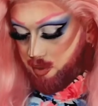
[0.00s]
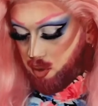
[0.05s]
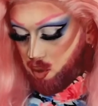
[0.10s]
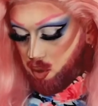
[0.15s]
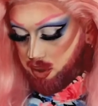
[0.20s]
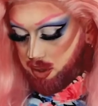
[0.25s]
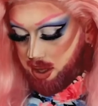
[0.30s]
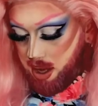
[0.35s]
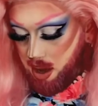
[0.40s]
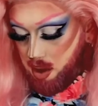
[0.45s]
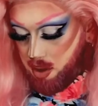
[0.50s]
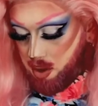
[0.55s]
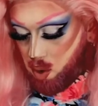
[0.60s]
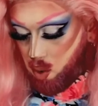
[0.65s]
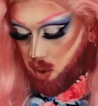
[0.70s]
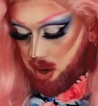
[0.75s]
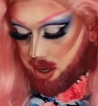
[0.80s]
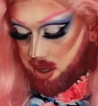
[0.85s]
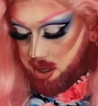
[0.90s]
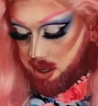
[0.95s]
those and how they
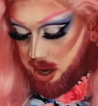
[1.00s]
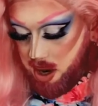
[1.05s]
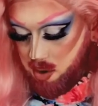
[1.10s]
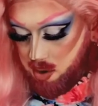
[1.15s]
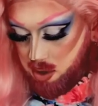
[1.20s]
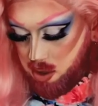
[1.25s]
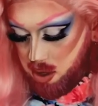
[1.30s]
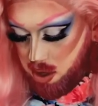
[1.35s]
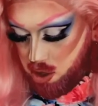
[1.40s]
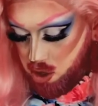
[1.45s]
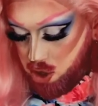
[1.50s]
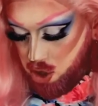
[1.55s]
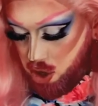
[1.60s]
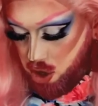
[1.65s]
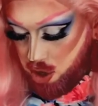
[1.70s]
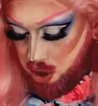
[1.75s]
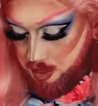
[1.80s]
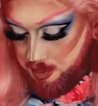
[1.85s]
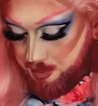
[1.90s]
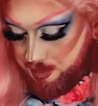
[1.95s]
go in down to the
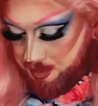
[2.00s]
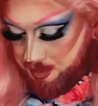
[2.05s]
shoe.